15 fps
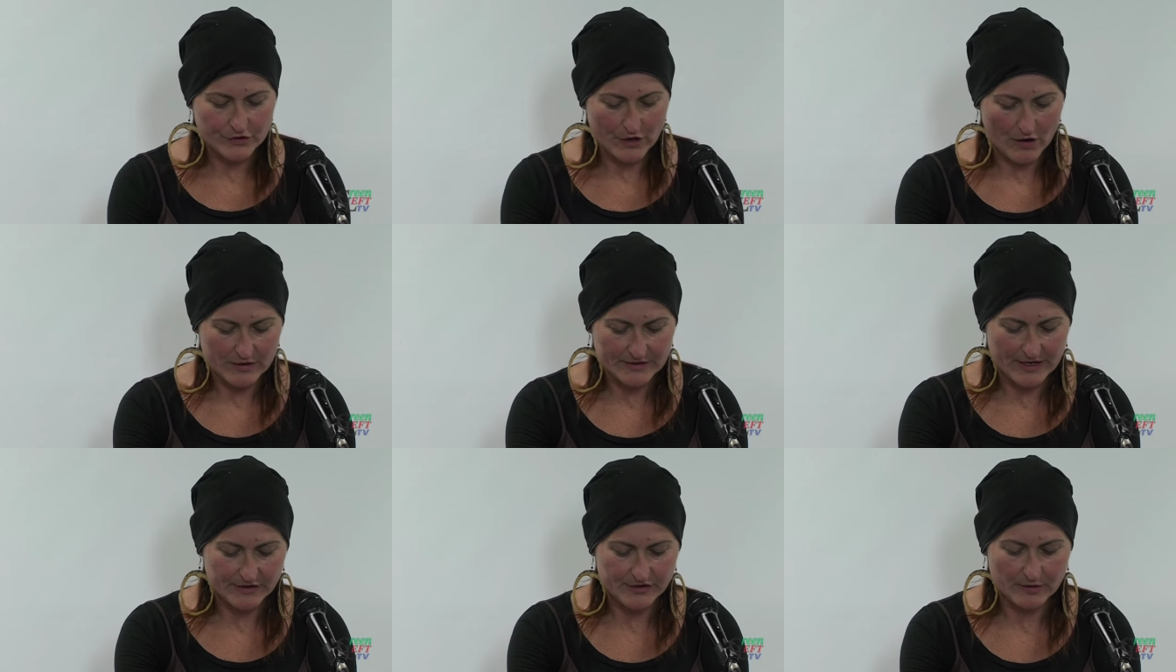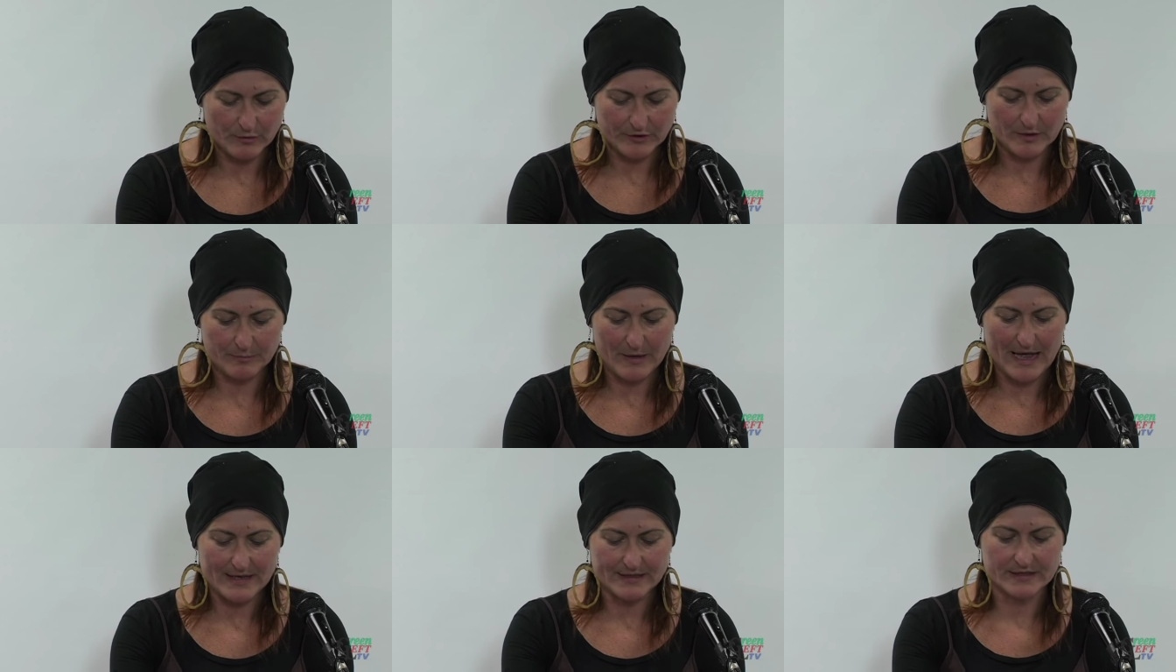show is actually I want
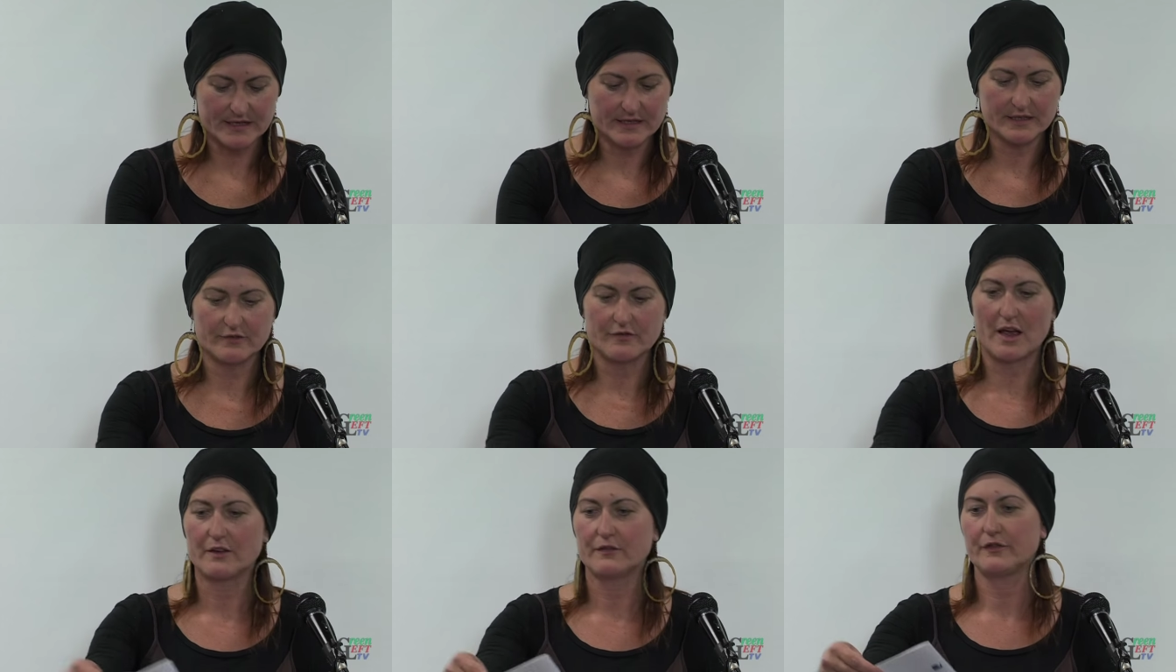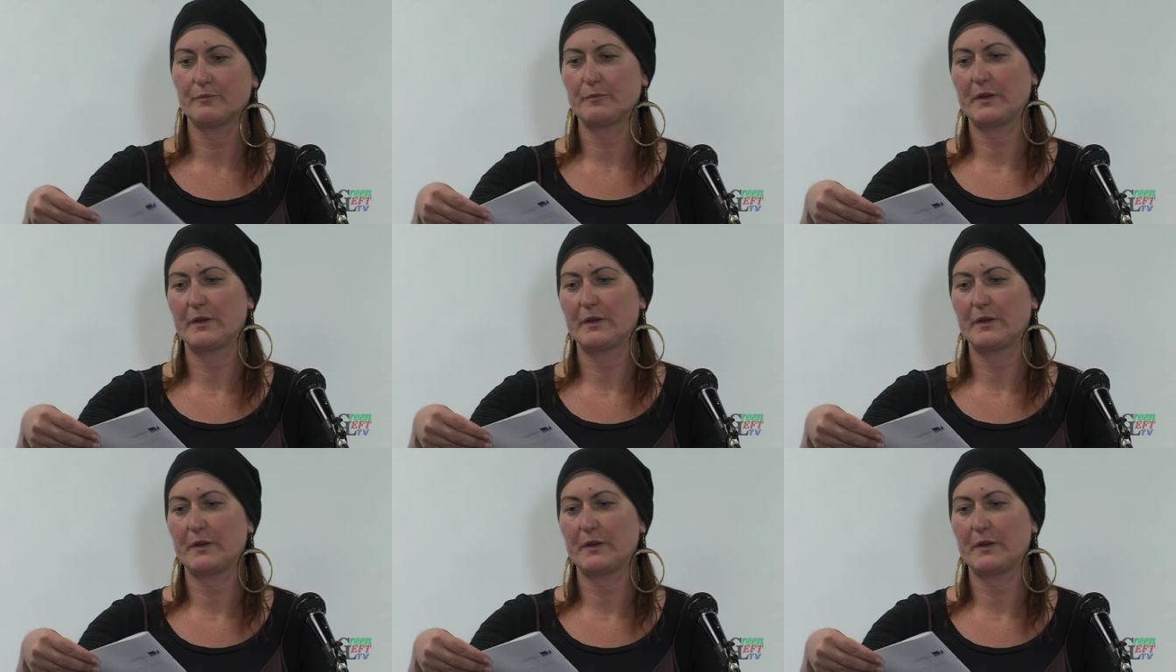to pass this around for